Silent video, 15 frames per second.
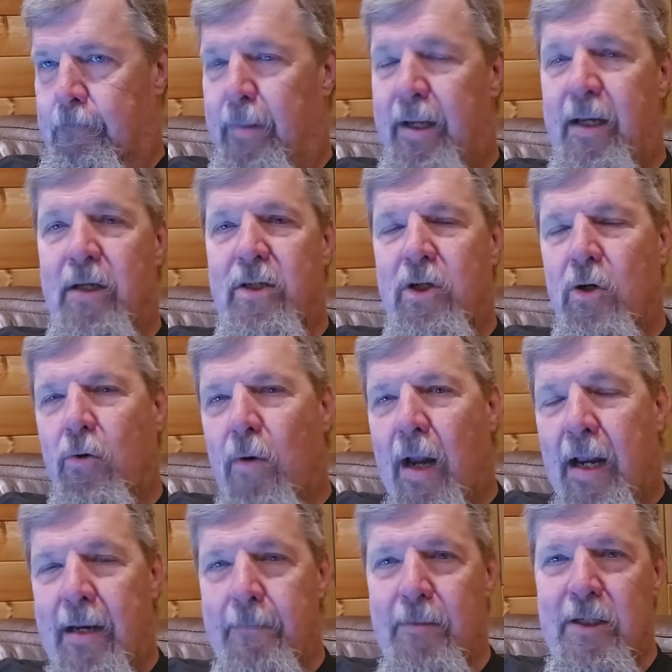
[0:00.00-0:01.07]
because
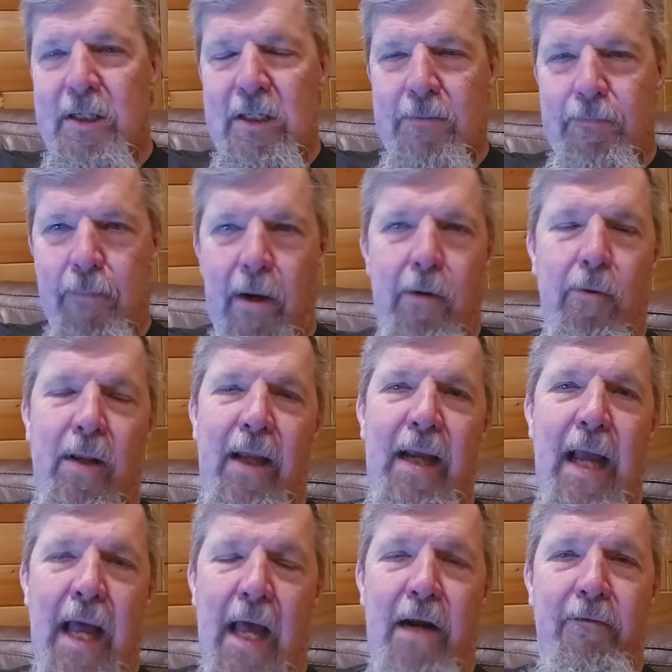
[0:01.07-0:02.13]
crime is
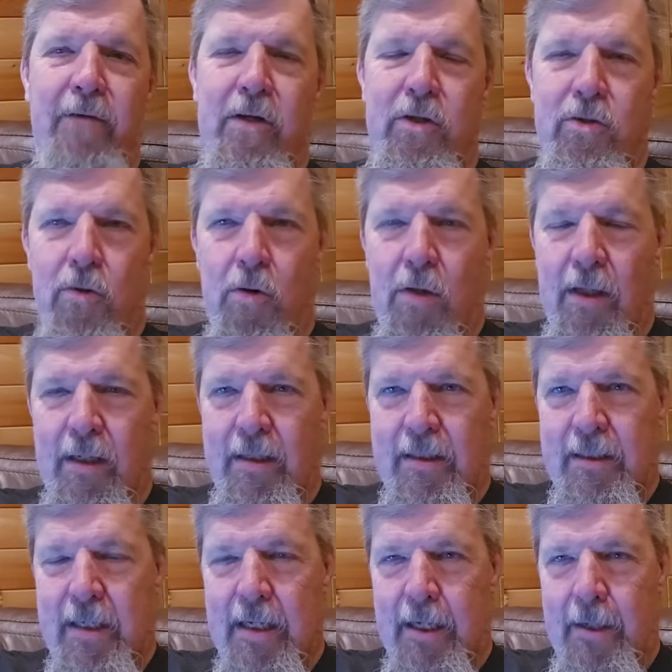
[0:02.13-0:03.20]
spiraling out of control in the
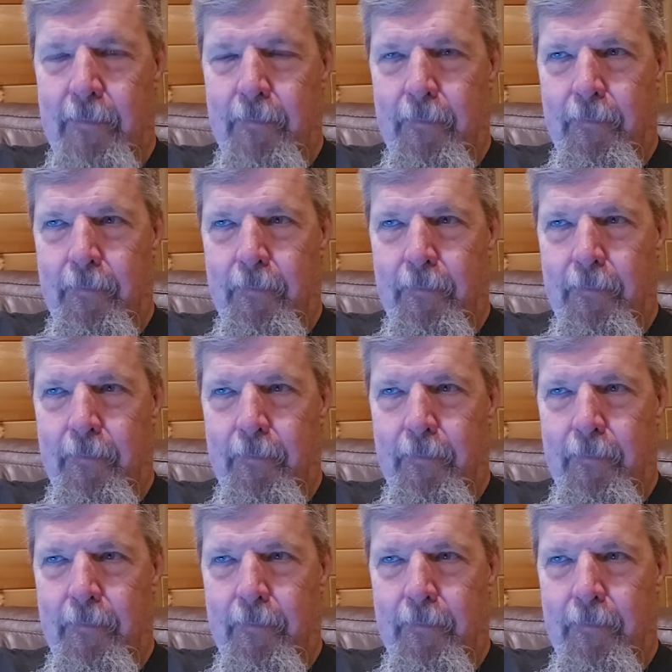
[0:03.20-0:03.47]
city.